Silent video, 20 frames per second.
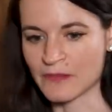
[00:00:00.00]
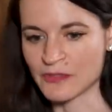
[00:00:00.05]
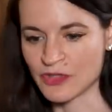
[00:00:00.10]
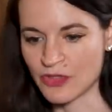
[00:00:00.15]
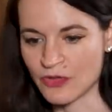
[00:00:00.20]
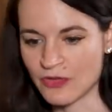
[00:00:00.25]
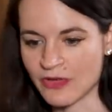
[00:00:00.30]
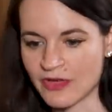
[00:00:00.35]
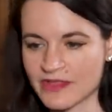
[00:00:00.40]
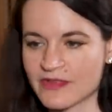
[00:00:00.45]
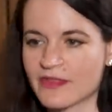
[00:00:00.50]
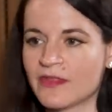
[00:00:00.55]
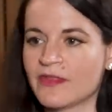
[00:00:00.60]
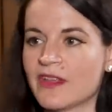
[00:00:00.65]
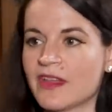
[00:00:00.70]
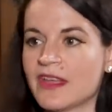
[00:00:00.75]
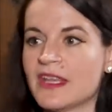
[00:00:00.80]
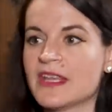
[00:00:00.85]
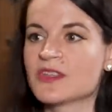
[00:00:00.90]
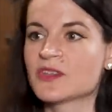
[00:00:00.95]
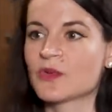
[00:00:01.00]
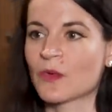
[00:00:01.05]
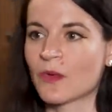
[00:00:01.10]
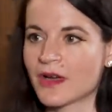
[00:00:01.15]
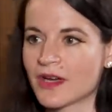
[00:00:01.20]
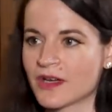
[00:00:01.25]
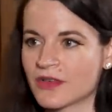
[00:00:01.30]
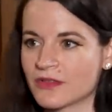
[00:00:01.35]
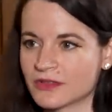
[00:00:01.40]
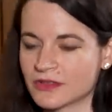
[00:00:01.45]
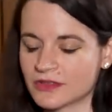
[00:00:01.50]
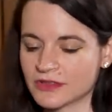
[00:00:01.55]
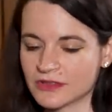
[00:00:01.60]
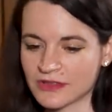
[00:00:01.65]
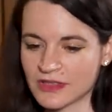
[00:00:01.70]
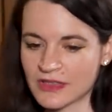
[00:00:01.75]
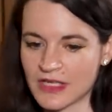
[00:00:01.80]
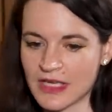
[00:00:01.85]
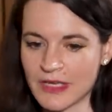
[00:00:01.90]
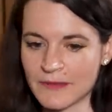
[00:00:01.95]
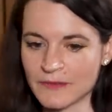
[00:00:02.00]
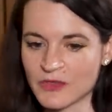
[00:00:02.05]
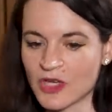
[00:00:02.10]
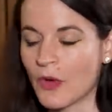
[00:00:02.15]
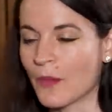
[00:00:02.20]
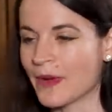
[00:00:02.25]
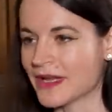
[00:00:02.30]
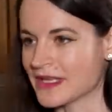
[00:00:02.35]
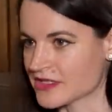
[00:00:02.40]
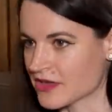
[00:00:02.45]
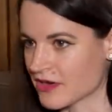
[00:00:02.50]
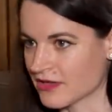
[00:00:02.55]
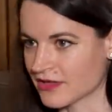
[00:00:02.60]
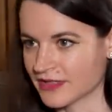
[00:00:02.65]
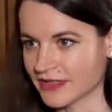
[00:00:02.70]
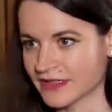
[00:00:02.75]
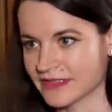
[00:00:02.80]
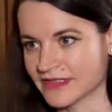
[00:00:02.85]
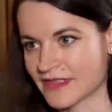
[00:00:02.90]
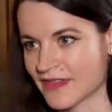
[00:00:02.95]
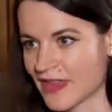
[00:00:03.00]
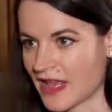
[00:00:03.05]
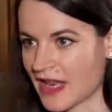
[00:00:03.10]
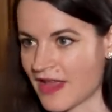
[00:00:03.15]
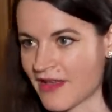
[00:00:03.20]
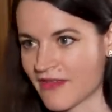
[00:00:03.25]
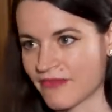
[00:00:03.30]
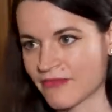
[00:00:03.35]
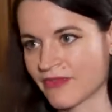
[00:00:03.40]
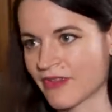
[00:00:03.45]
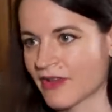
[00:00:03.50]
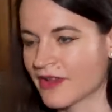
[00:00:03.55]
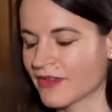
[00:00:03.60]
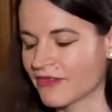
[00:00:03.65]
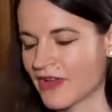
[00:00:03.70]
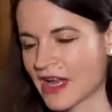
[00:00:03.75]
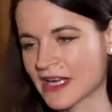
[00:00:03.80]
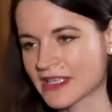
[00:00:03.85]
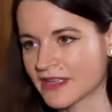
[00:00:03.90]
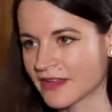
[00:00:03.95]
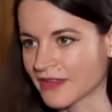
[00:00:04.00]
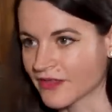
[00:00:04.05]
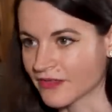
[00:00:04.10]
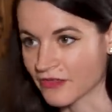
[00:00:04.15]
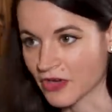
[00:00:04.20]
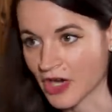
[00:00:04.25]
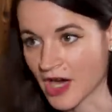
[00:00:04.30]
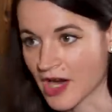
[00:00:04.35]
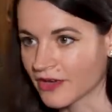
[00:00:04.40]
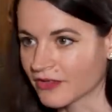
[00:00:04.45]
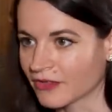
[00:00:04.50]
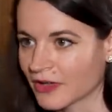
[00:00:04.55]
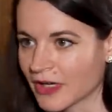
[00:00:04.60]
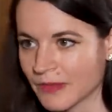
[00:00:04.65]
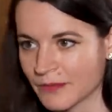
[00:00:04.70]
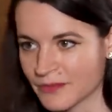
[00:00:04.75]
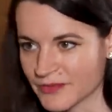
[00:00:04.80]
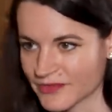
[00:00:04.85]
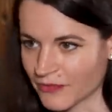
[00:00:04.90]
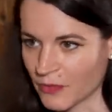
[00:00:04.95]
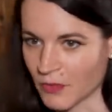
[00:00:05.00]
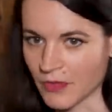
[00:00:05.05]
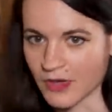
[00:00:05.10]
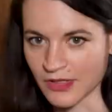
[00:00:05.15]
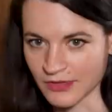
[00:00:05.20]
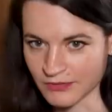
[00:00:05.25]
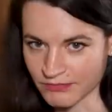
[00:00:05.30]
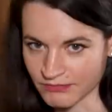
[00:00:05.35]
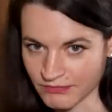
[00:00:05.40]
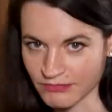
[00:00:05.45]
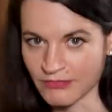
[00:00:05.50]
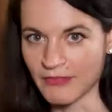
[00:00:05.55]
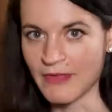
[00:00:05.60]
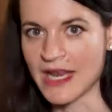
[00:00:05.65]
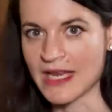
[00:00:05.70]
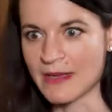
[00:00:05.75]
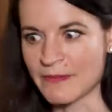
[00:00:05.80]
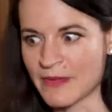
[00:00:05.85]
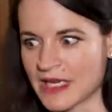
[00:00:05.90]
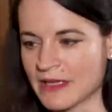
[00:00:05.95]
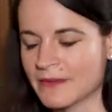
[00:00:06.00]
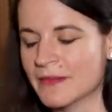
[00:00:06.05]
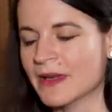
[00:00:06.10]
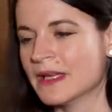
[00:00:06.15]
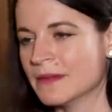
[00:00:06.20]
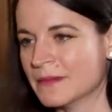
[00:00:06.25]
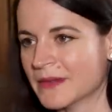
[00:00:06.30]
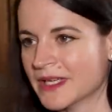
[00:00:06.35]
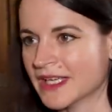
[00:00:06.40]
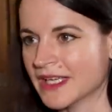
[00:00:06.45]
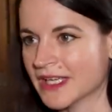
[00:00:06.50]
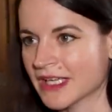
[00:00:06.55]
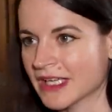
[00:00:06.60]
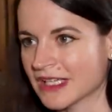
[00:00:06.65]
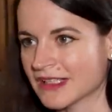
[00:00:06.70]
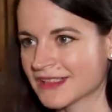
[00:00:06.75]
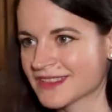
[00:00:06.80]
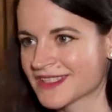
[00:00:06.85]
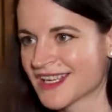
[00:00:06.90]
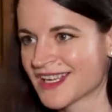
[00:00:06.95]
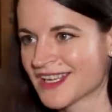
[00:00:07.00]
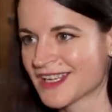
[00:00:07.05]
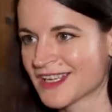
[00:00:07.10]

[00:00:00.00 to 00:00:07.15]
due to the historical goings-ons that have affected the Forgotten Realms for many, many, many, many years.